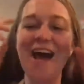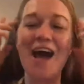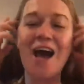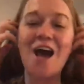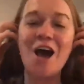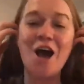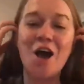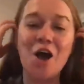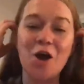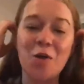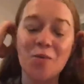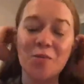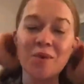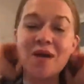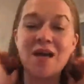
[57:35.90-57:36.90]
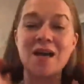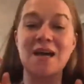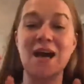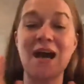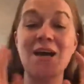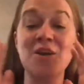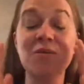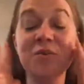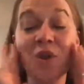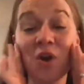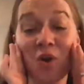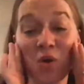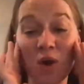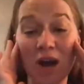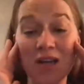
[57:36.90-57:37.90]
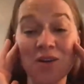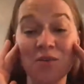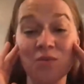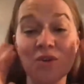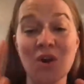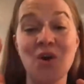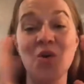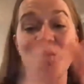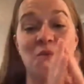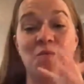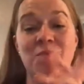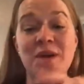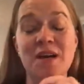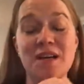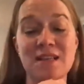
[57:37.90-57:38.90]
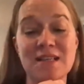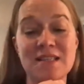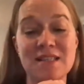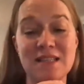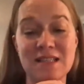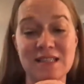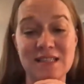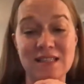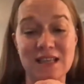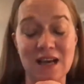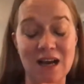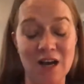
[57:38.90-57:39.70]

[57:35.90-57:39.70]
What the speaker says: I don't know because this